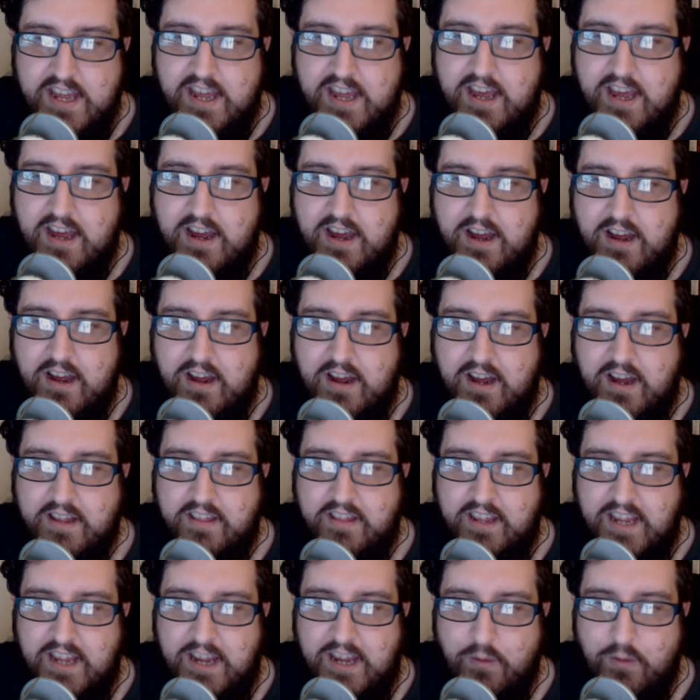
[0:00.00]
I
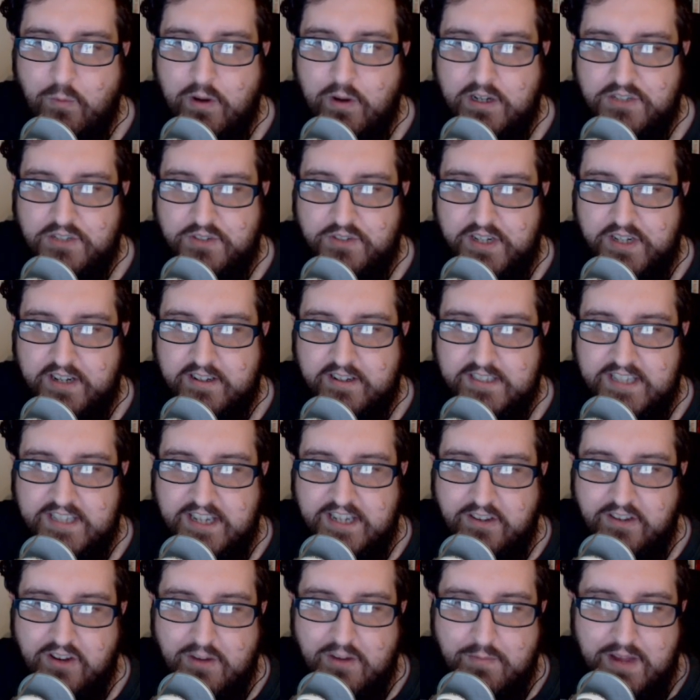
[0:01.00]
think he works really nicely.
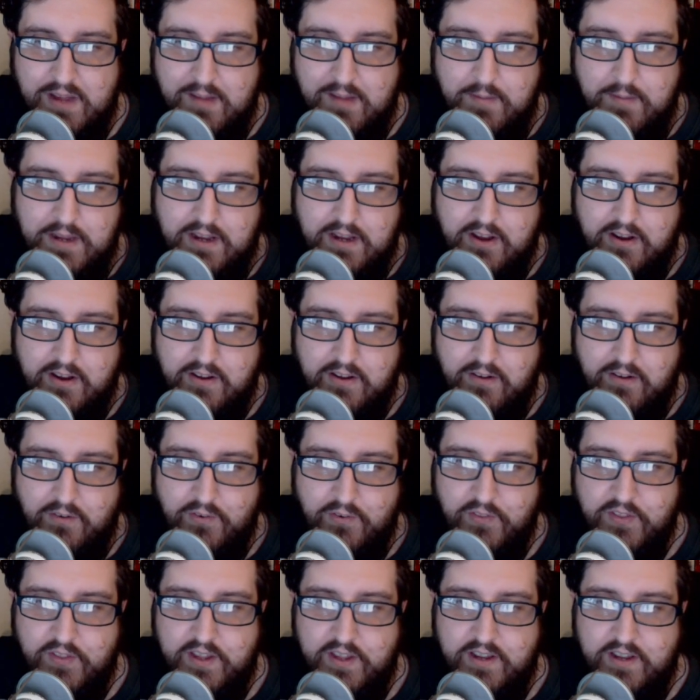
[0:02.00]
You could maybe cut off
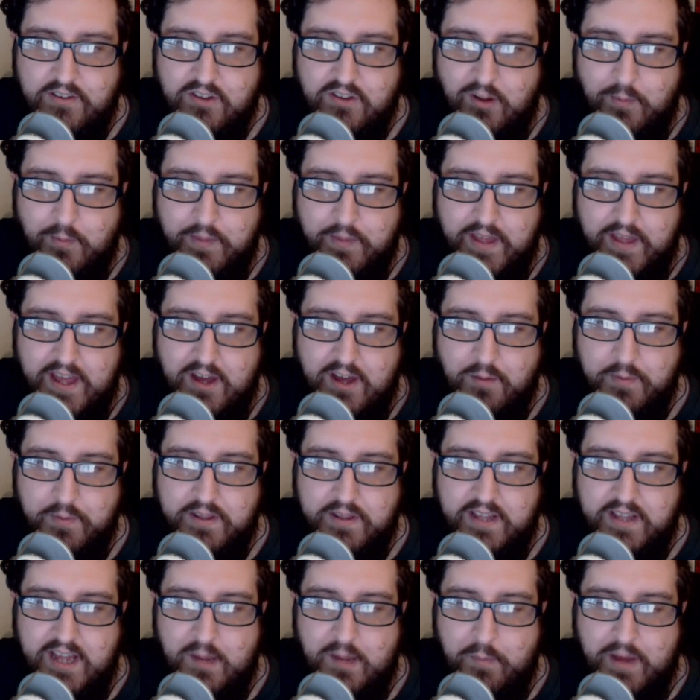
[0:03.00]
the top of the helmet
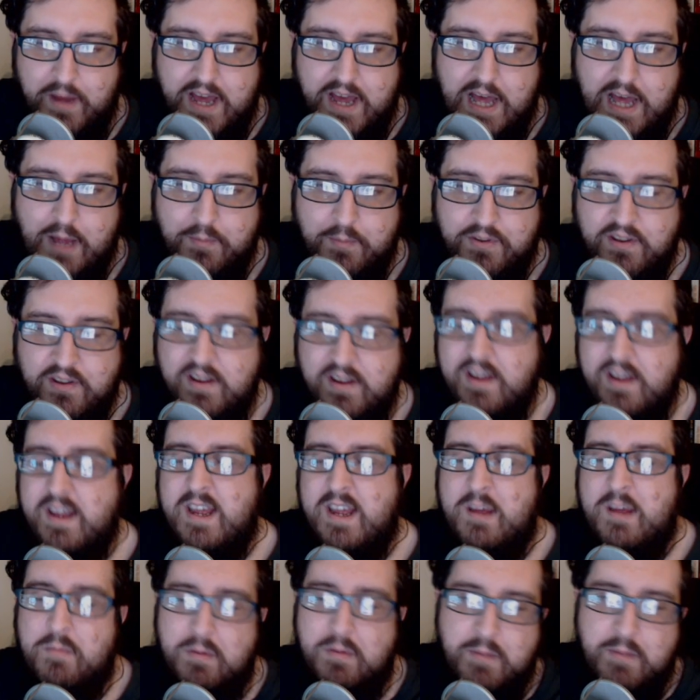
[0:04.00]
there, perhaps,
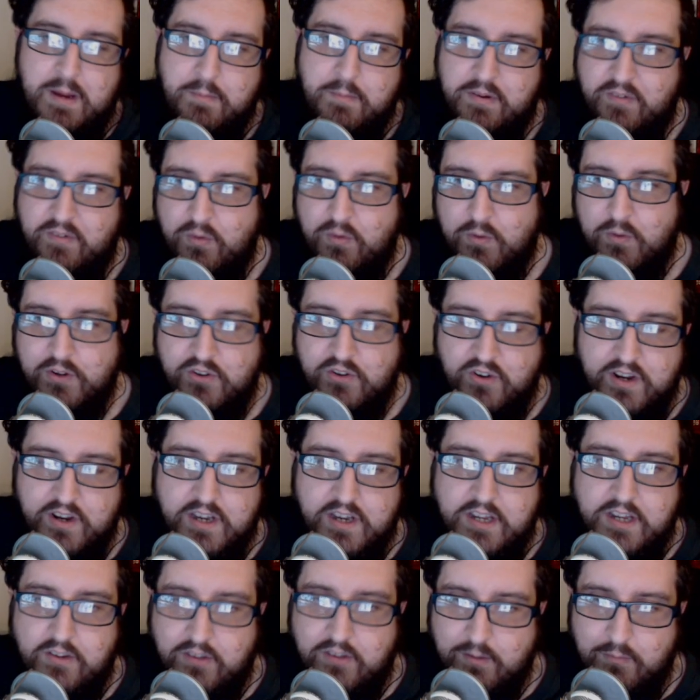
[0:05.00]
but maybe if you want to try and
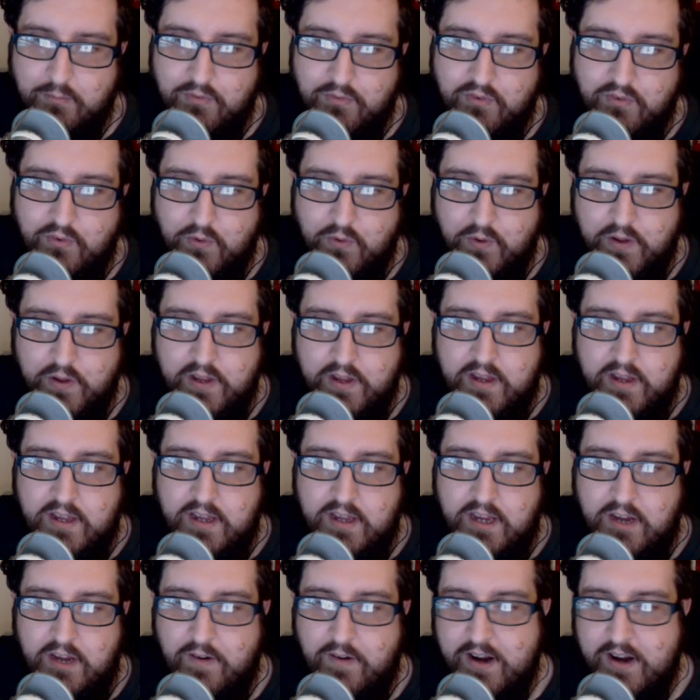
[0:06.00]
use him for
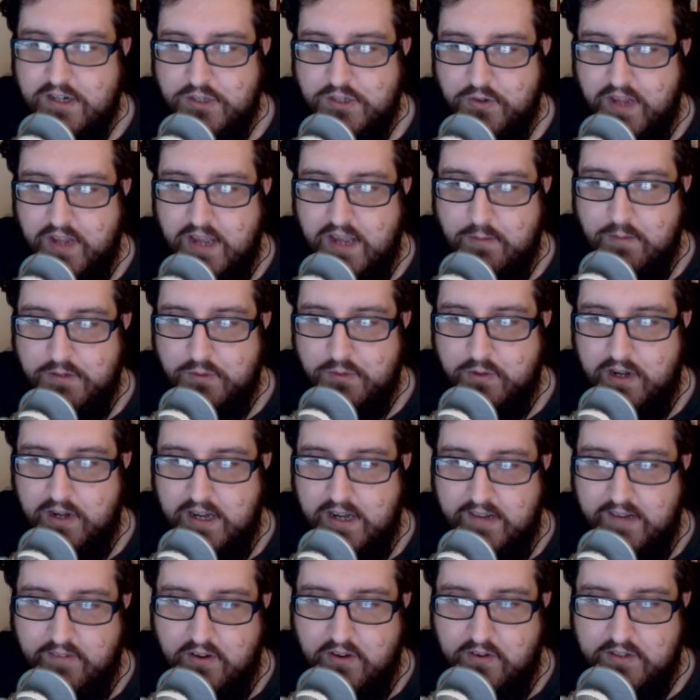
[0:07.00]
your actual games, you want to
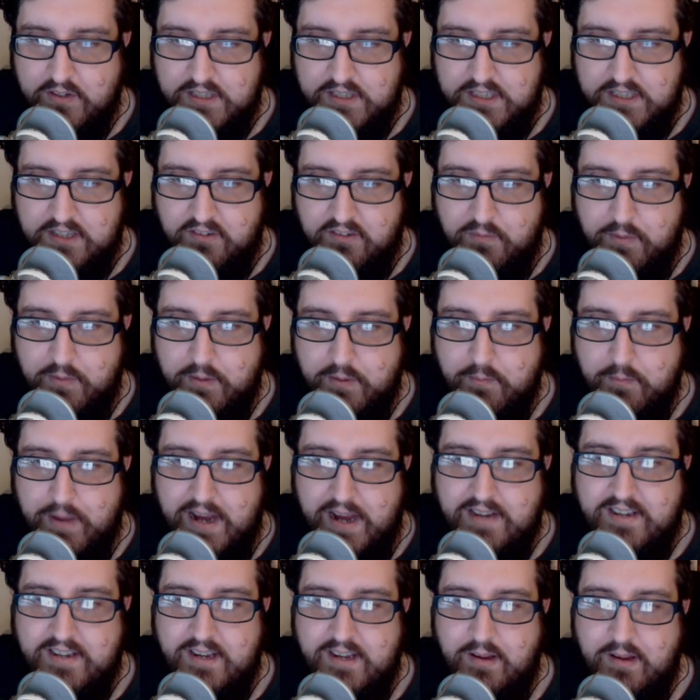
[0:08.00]
leave it on and stuff. But
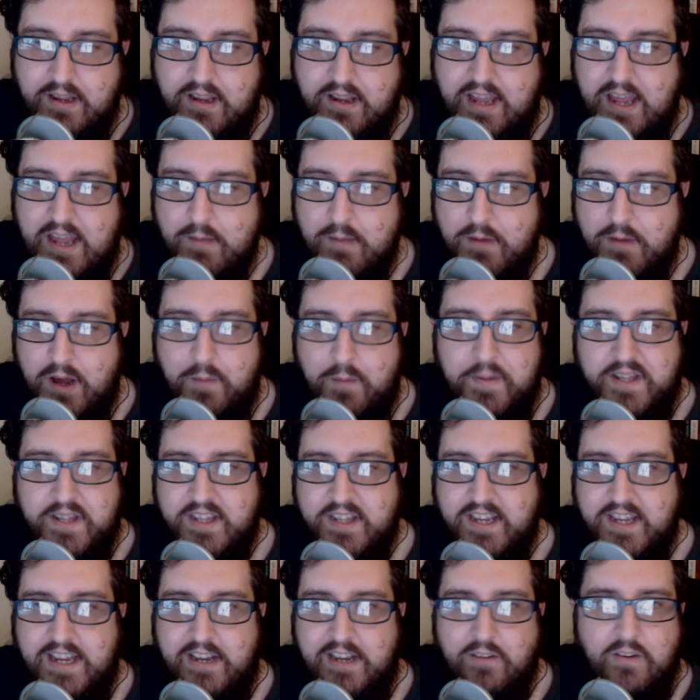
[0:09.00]
painting him up, I
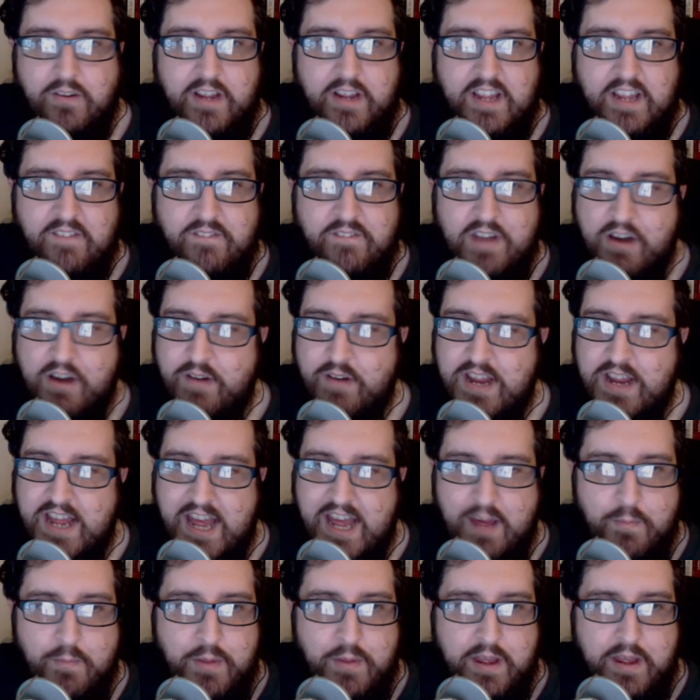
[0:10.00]
think he'd look like a very
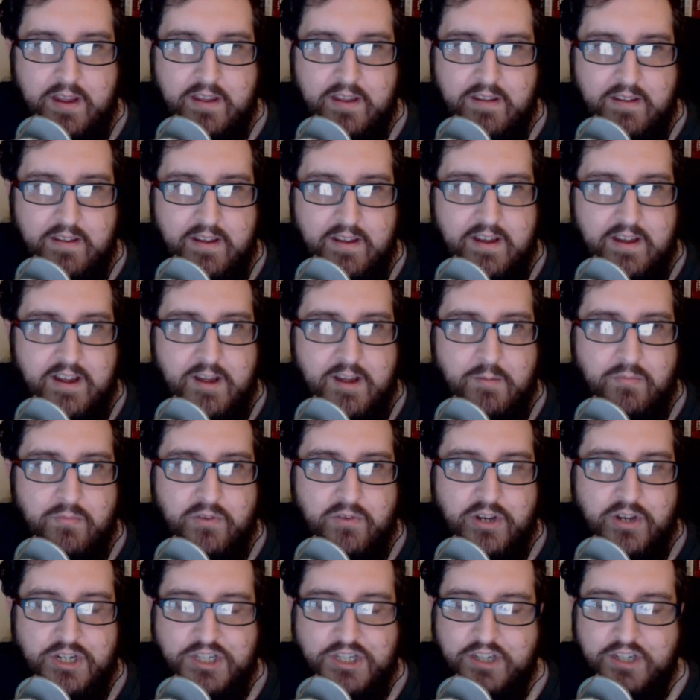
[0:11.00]
epic
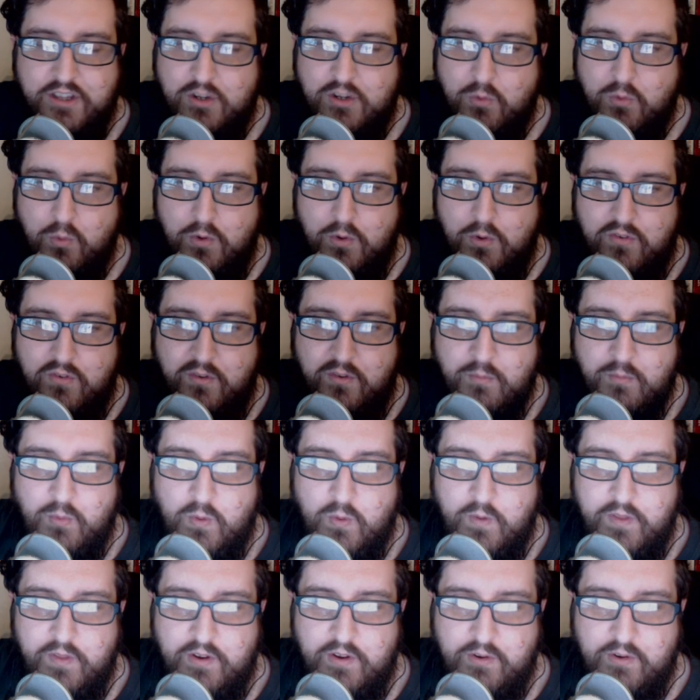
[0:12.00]
version of the dwarf War
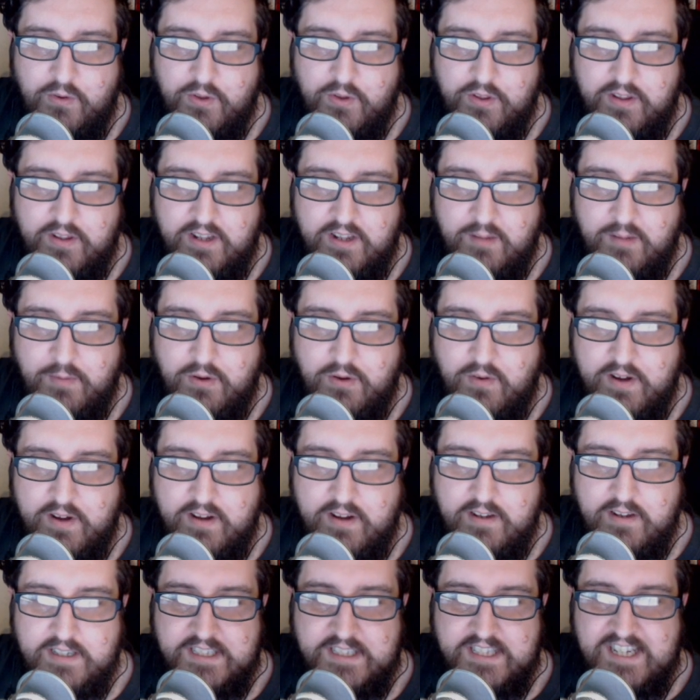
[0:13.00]
in the North. That'd be quite
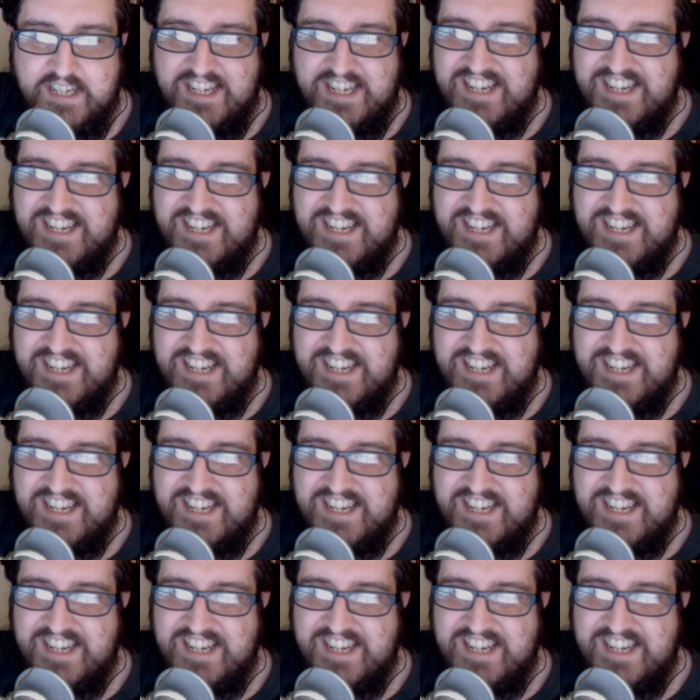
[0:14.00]
nice.